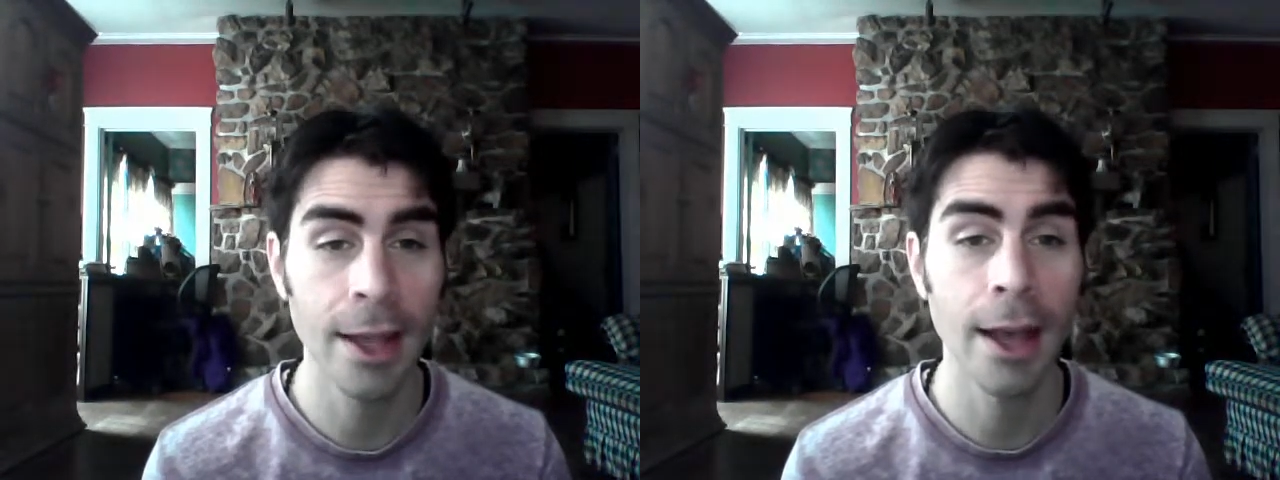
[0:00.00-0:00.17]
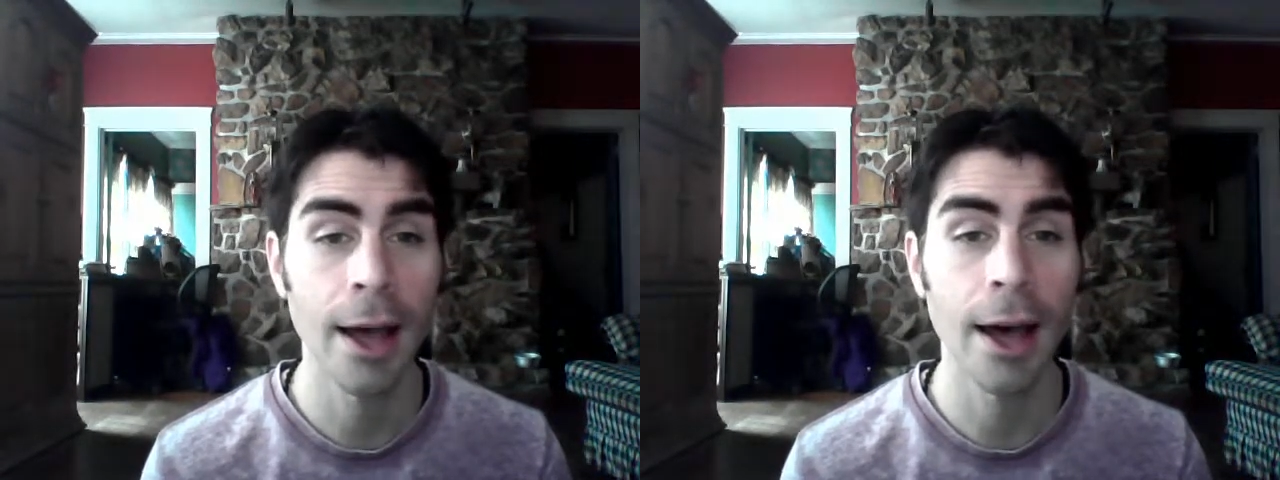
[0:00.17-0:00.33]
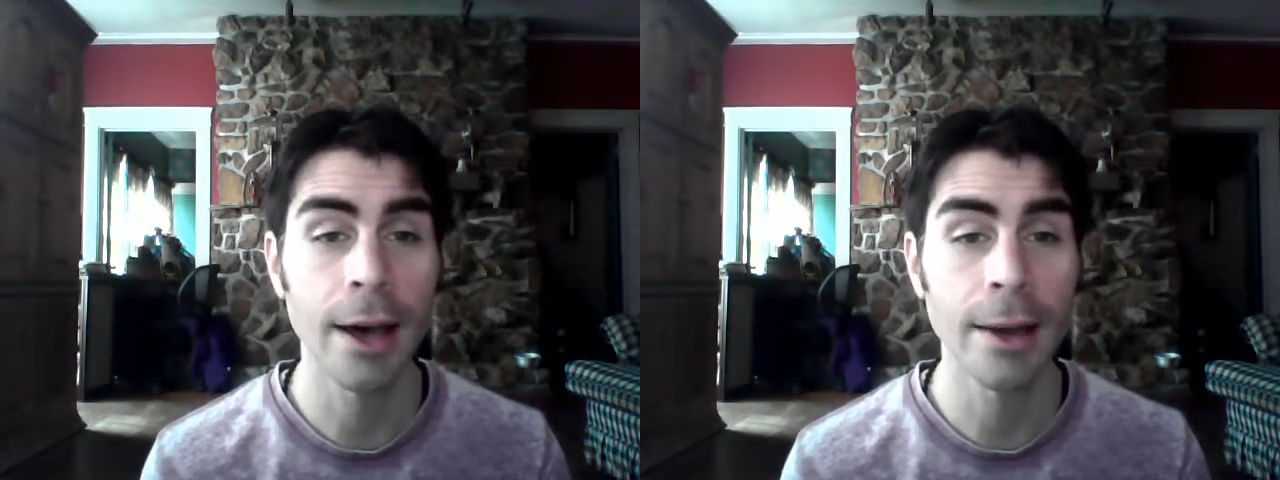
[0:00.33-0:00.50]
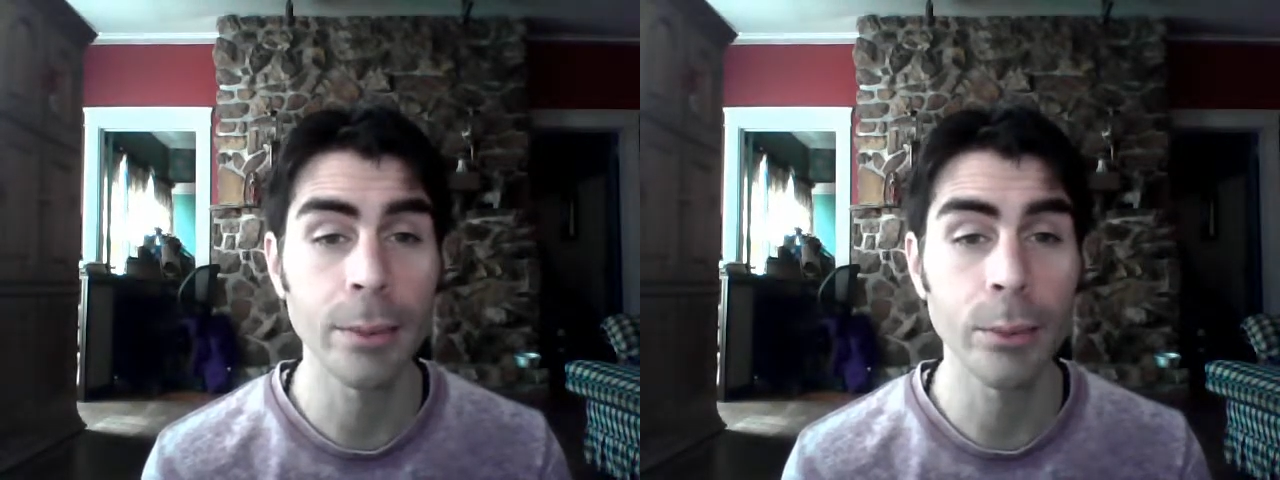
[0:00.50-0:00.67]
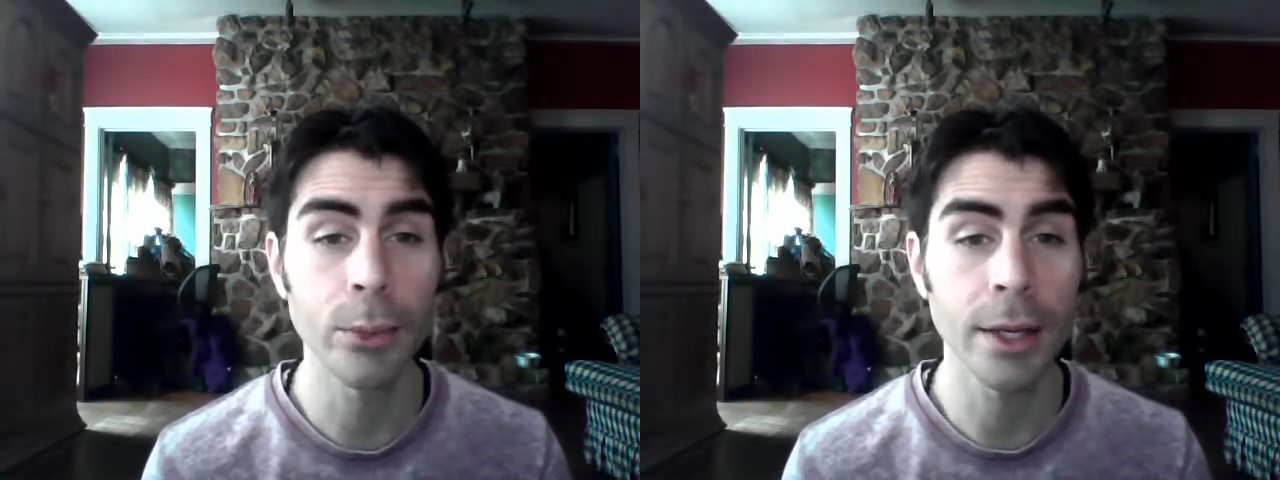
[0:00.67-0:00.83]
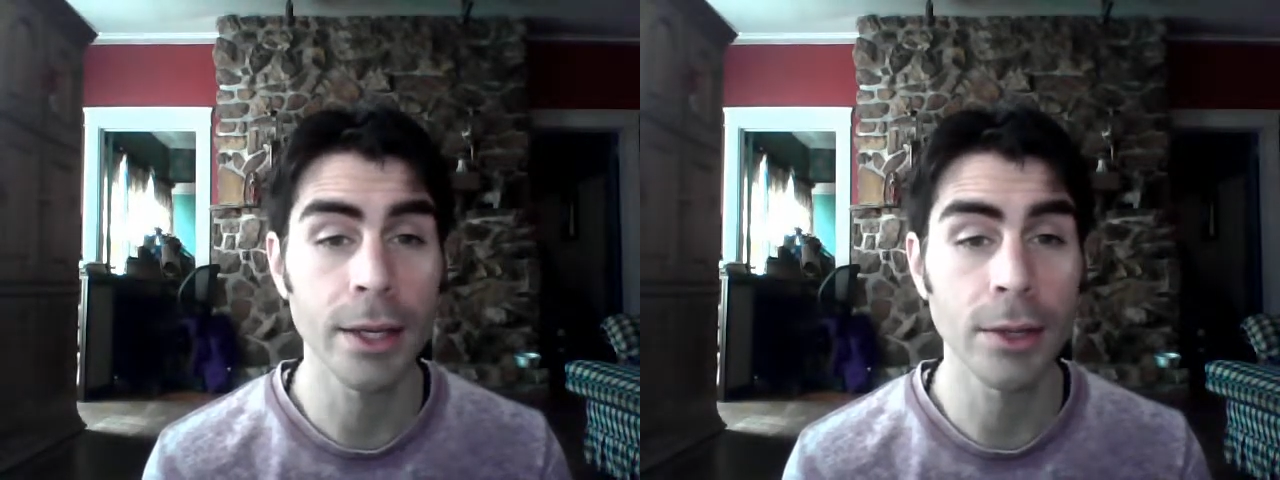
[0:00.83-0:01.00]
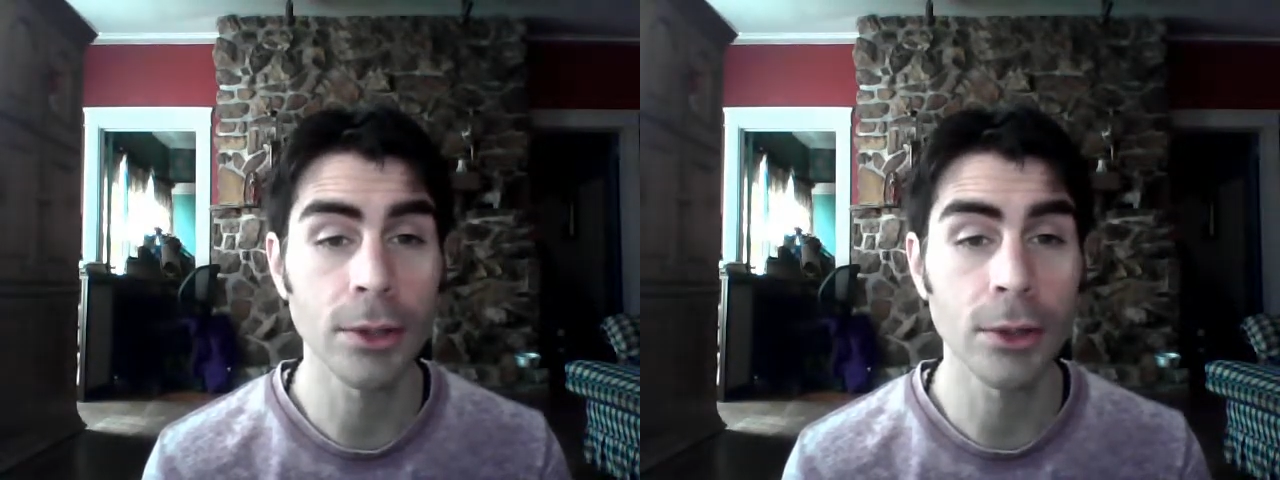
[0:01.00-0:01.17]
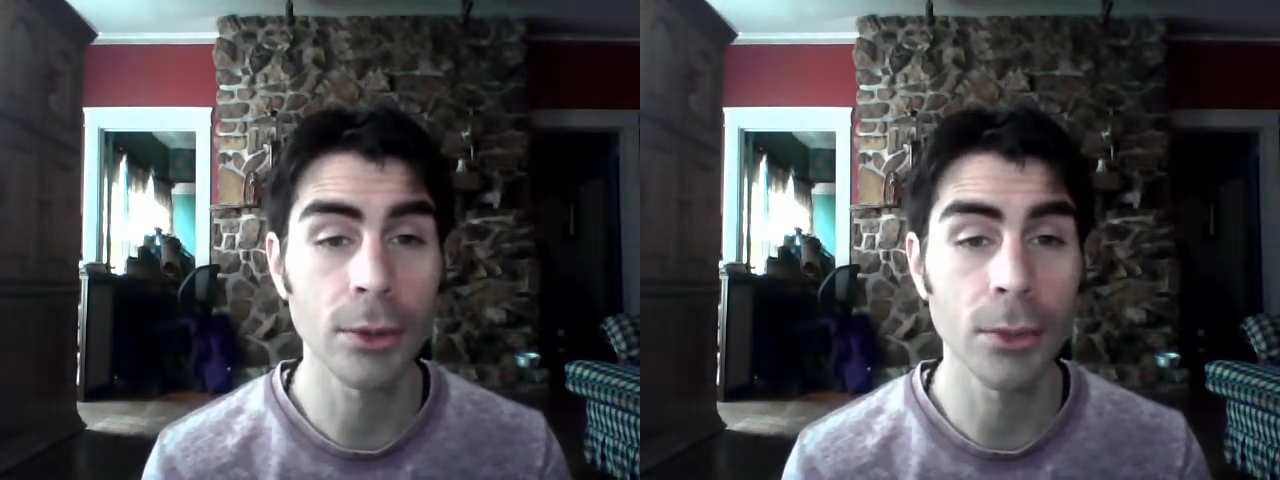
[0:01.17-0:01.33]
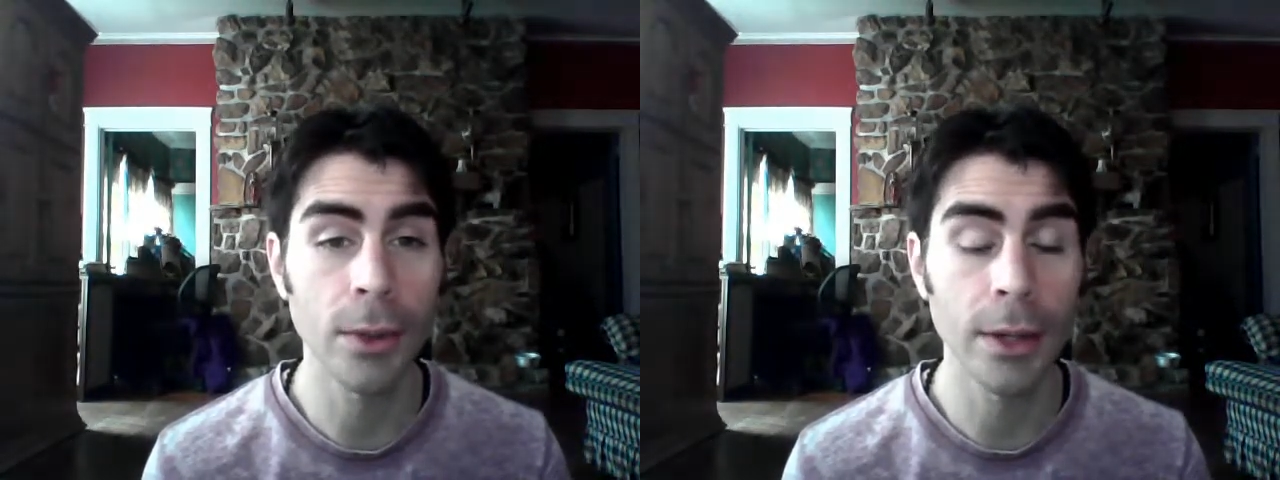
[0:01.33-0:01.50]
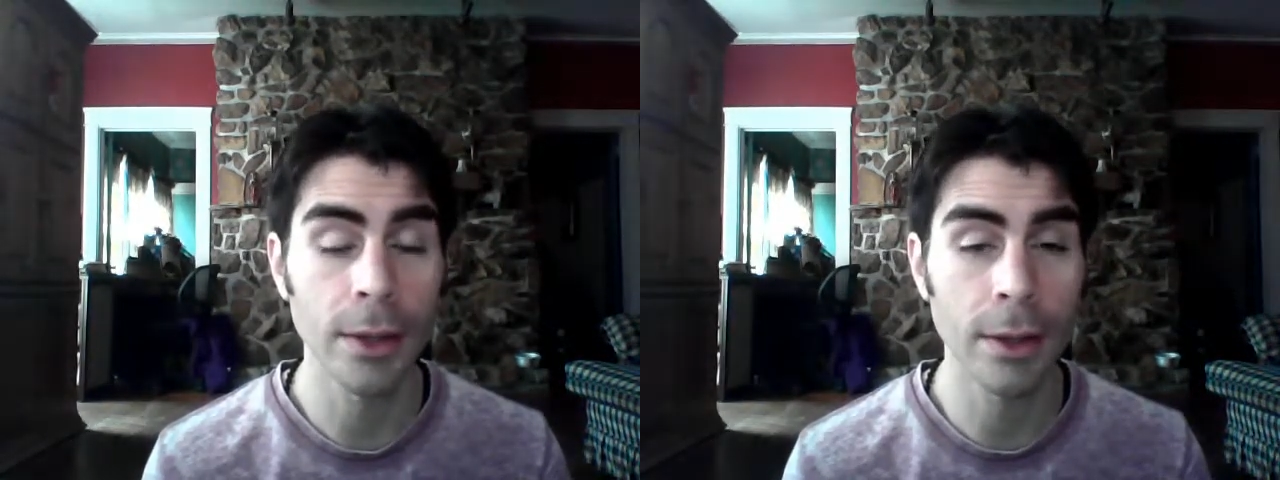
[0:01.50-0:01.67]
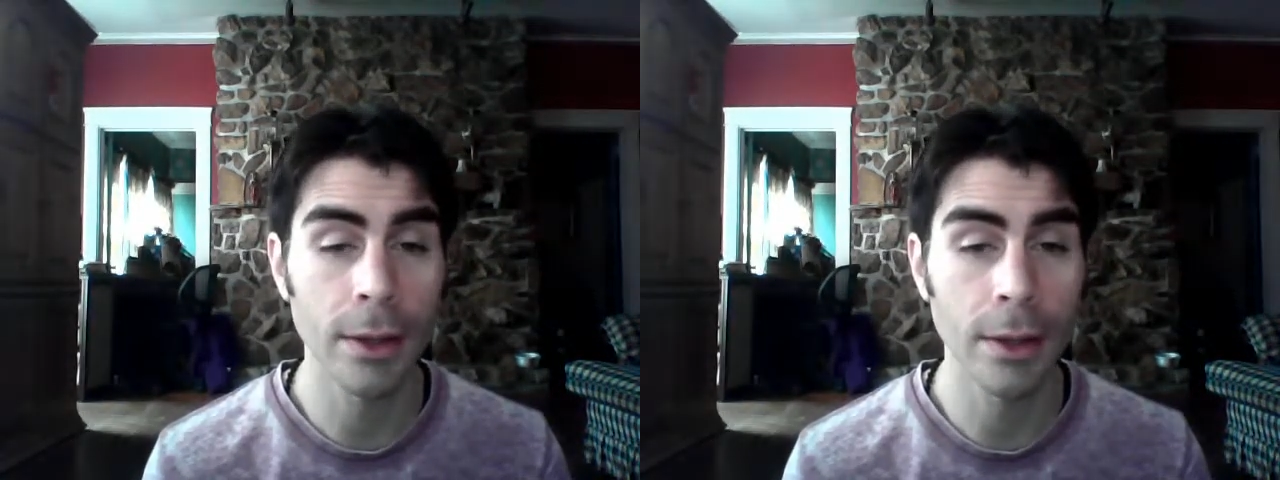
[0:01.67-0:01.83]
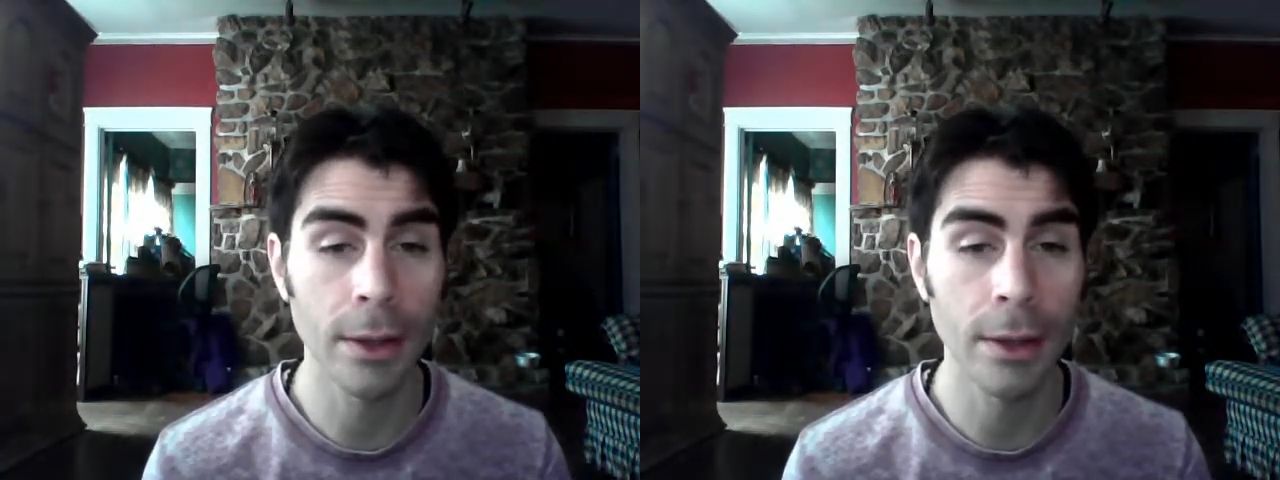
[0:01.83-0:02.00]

I'm bringing you one of the